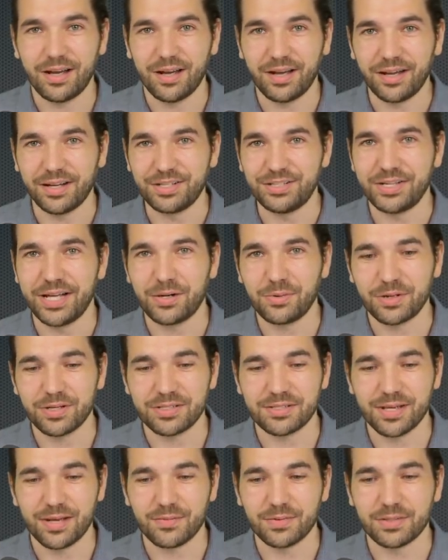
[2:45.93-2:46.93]
on January
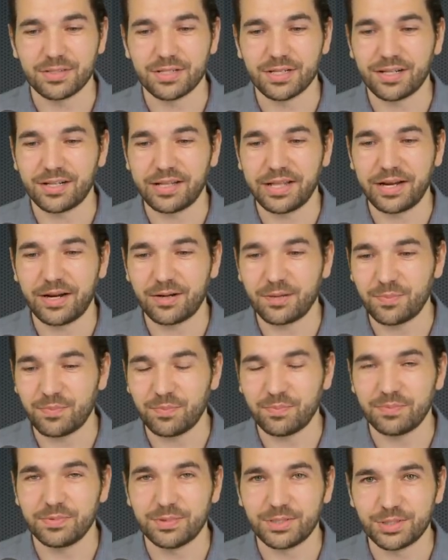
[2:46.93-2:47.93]
7th, declare
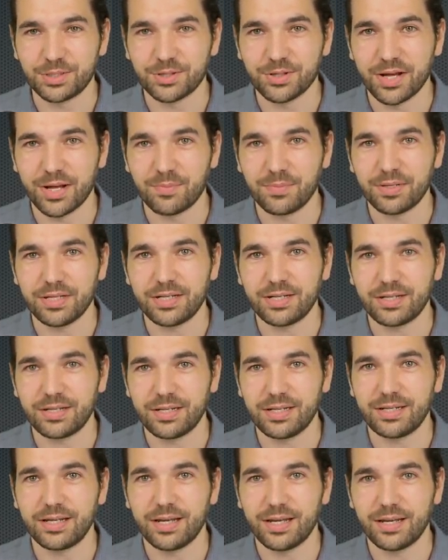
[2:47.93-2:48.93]
Trump
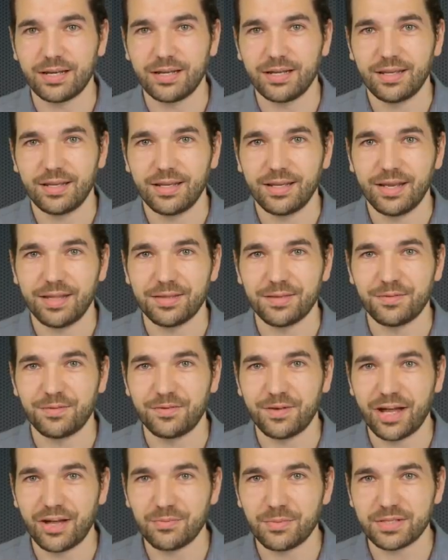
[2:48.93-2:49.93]
politically done, and then
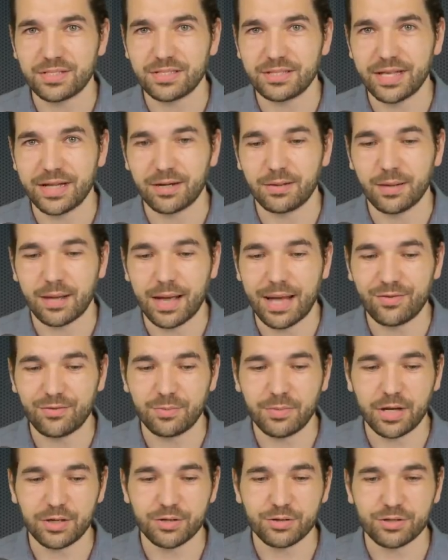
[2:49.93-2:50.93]
5 months later have
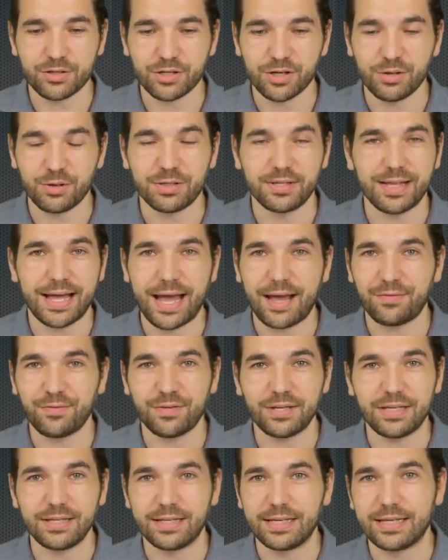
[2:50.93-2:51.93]
him on your show
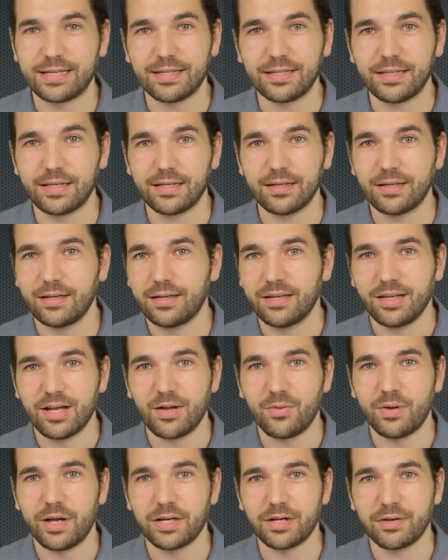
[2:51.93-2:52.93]
laughing, giggling
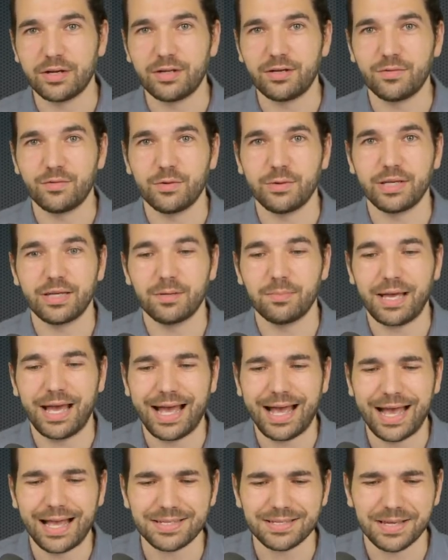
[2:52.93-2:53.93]
while you're interviewing him,
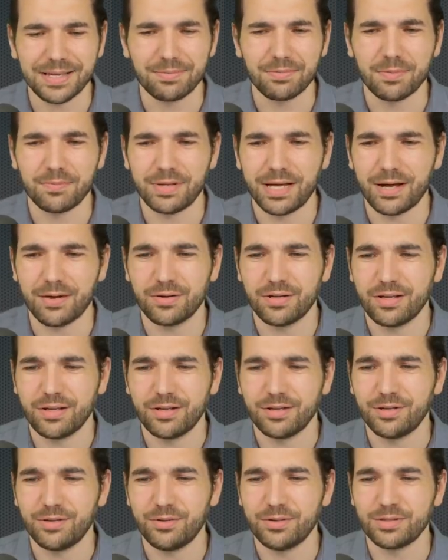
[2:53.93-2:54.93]
asking him about
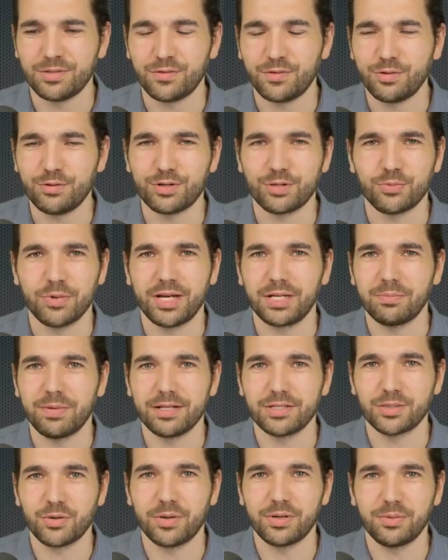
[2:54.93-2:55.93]
who his future running
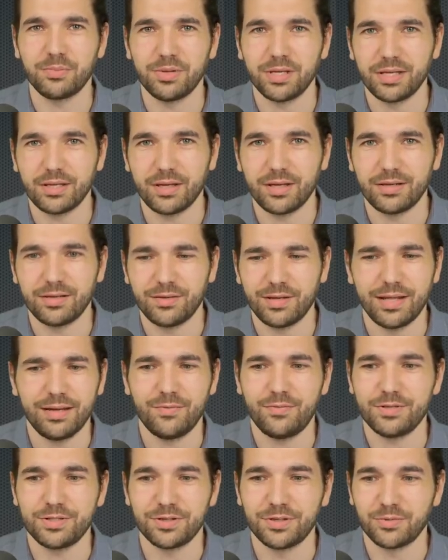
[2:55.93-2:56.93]
mate's going to be and
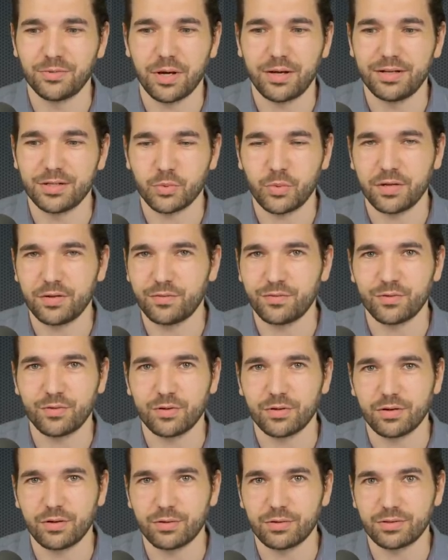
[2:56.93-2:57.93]
if he's going to run in
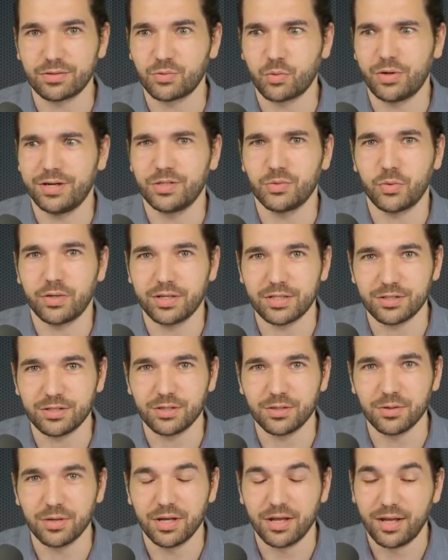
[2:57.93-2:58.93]
24 or
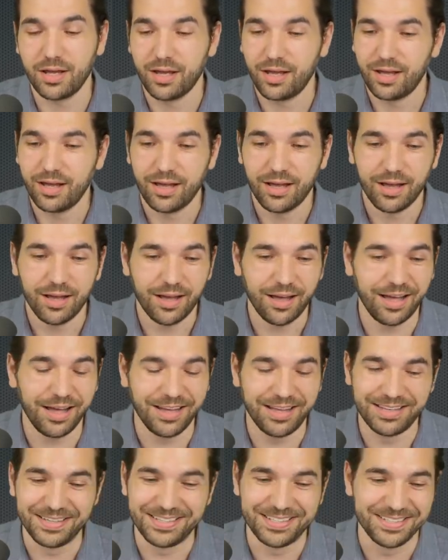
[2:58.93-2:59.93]
2022?
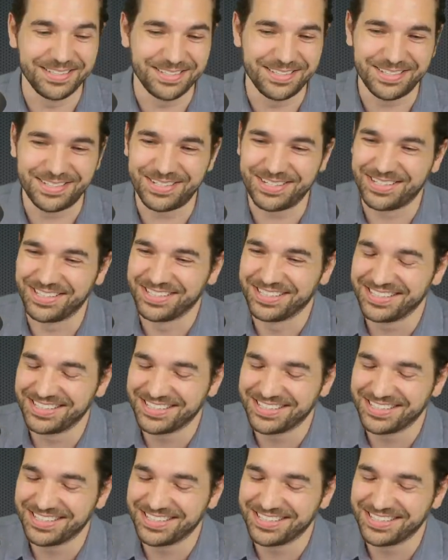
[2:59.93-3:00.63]
it's